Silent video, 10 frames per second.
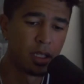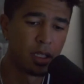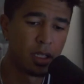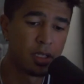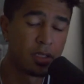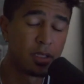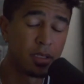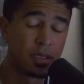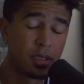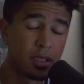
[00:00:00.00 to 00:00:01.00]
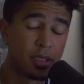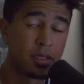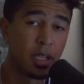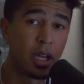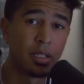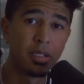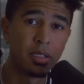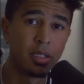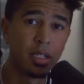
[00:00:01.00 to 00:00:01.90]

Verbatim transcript: It's it sucks.